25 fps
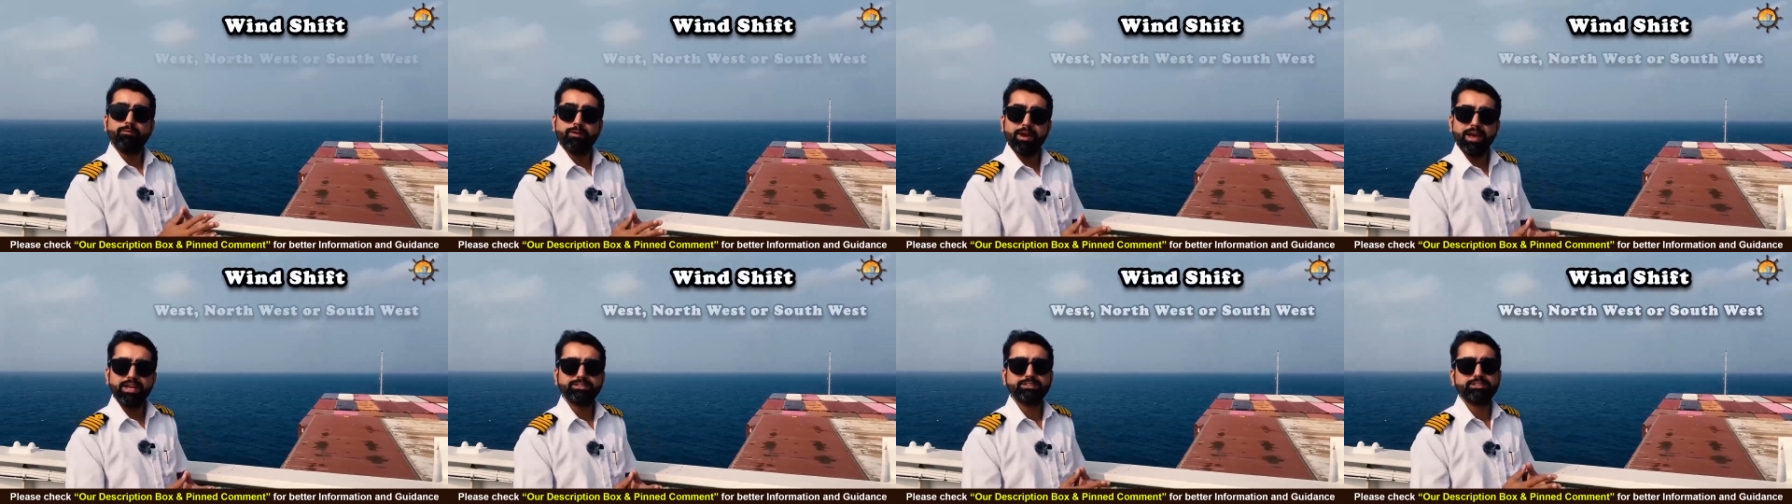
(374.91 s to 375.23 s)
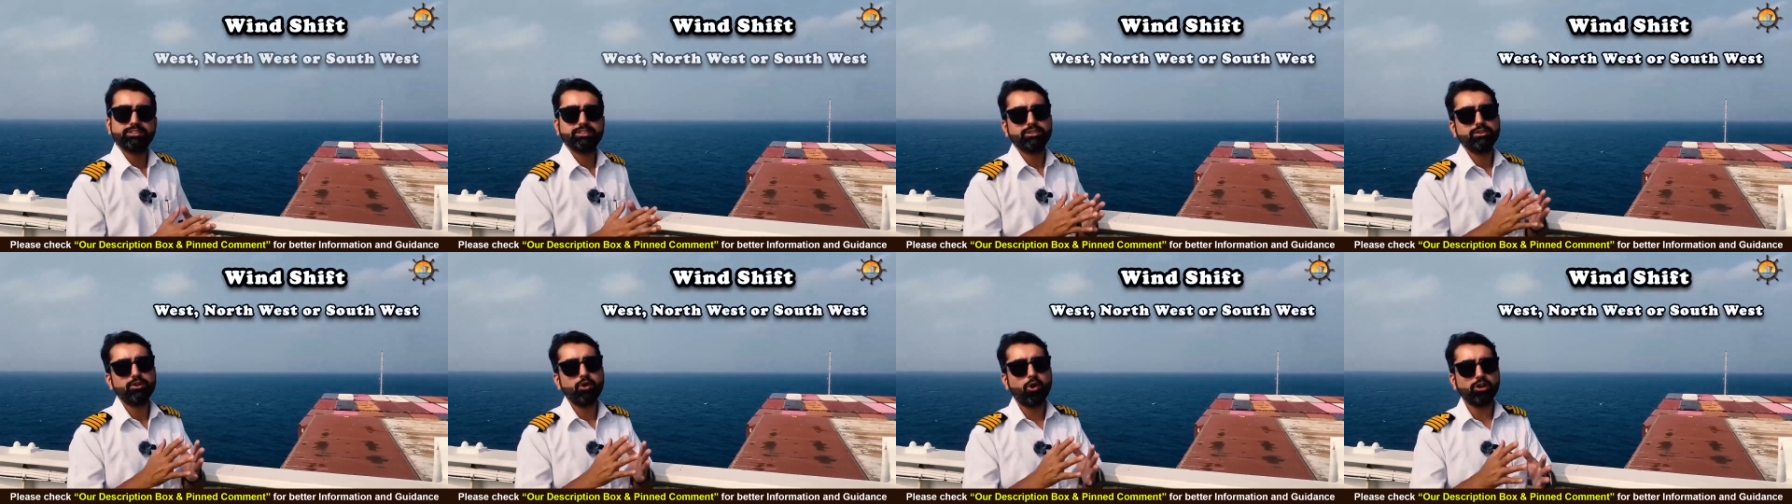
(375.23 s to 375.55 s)

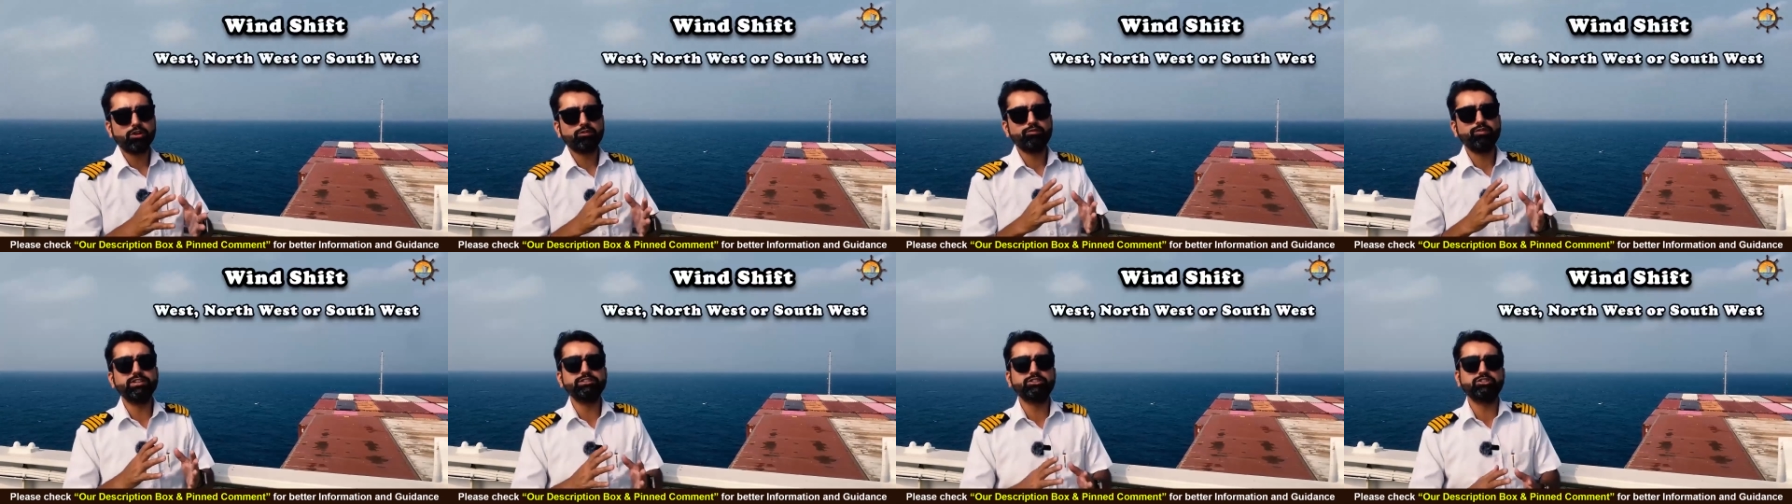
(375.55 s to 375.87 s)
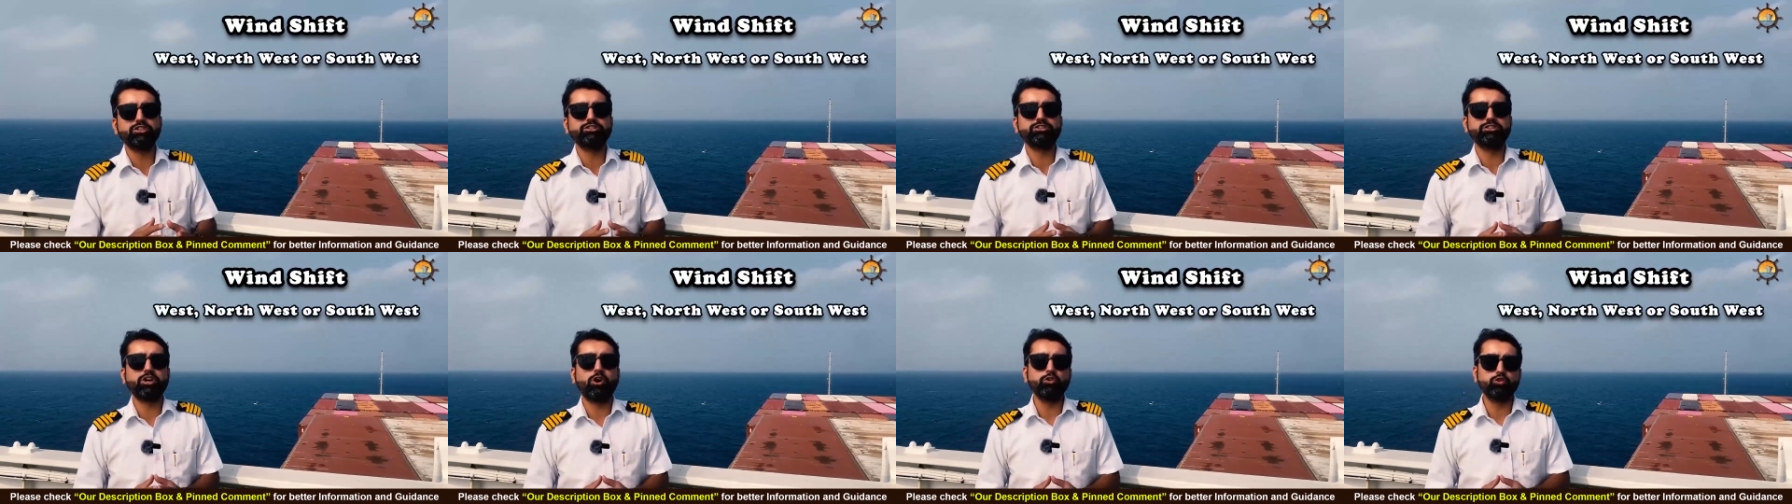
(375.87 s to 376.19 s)
west, northwest
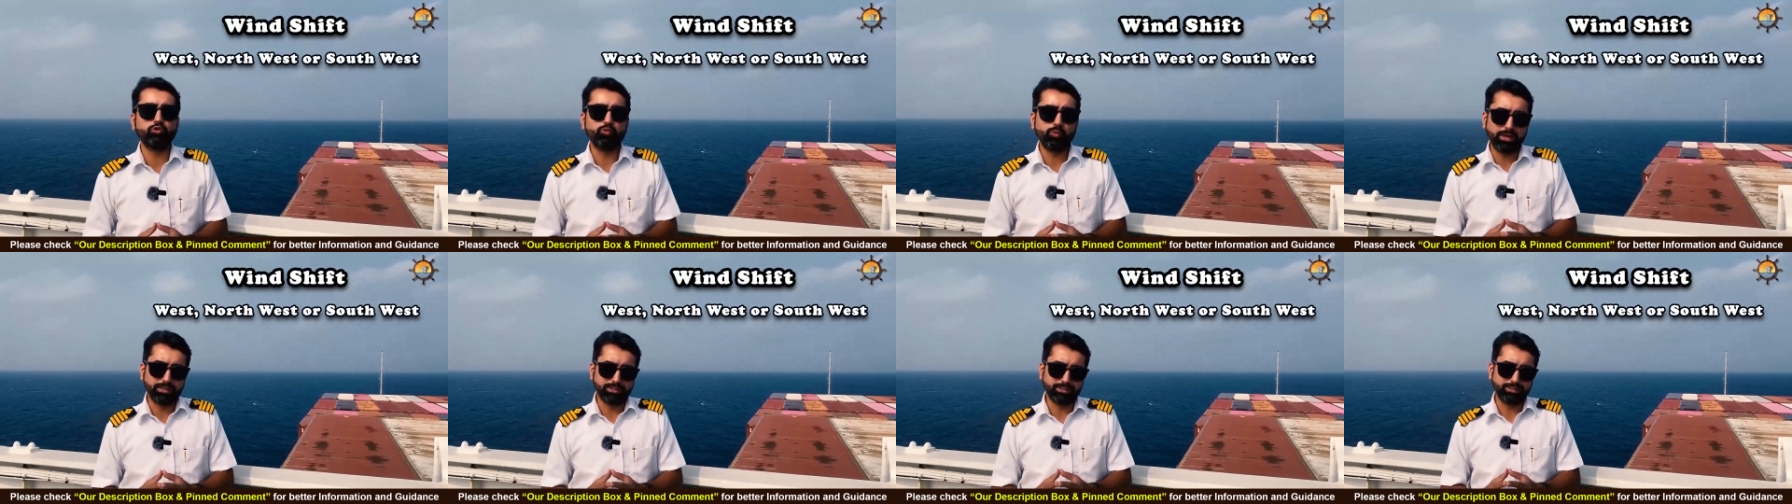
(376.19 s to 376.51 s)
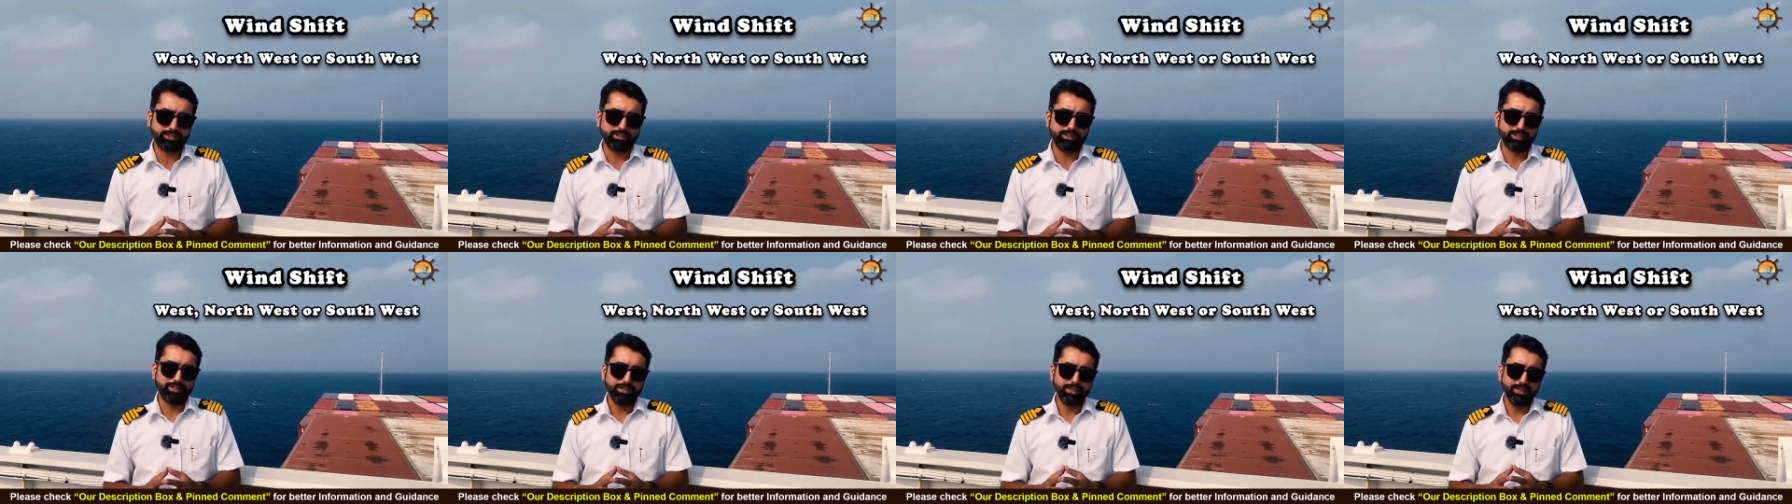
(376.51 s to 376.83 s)
or
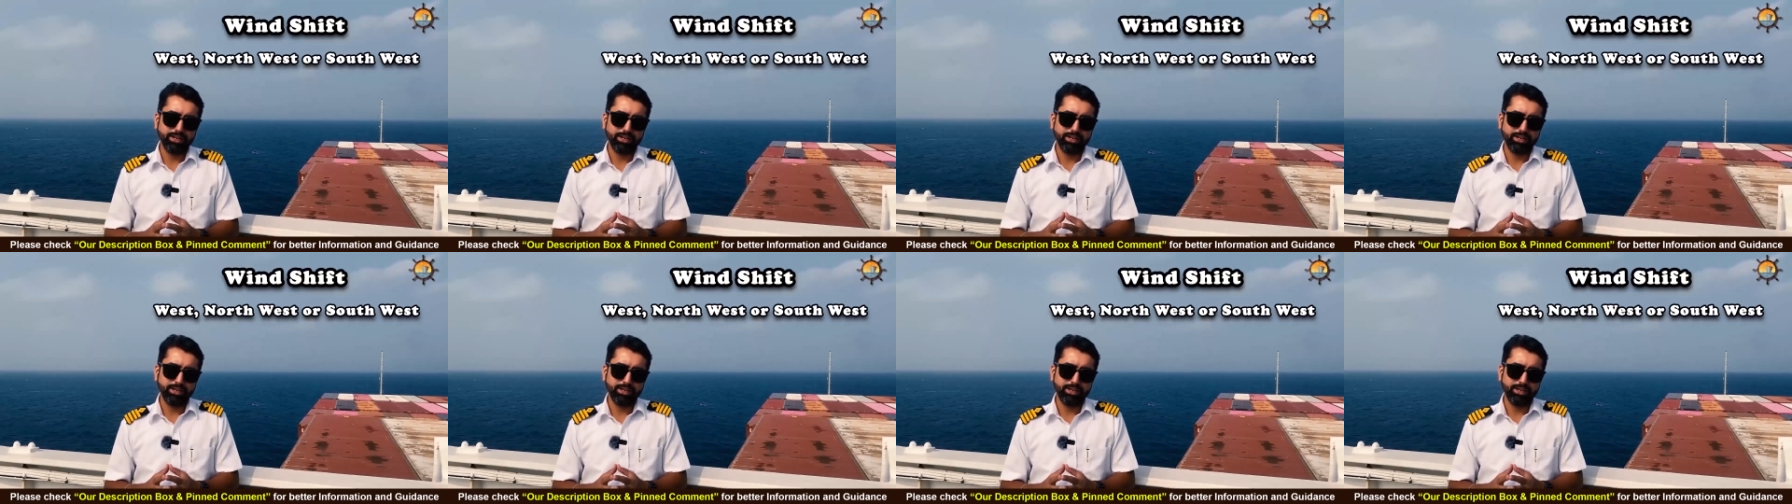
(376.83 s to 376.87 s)
southwest